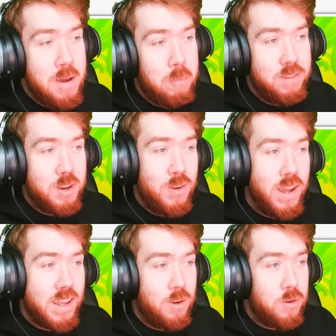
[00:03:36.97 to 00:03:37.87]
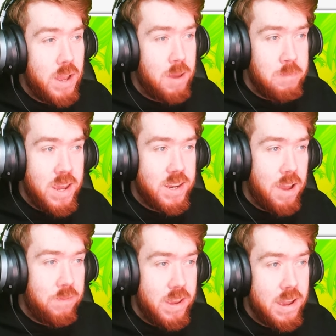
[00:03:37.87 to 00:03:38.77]
But if they're doing like a little maid
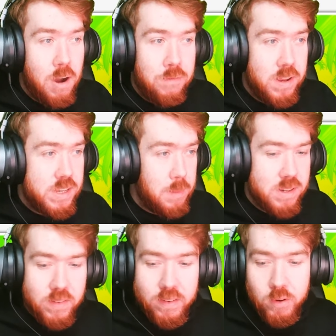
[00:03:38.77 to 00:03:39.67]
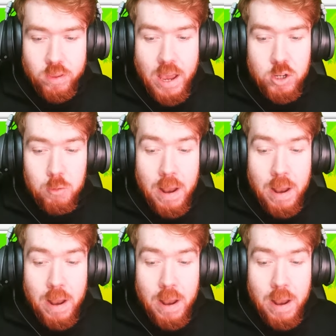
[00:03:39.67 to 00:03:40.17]
cafe outfits type of thing for the actual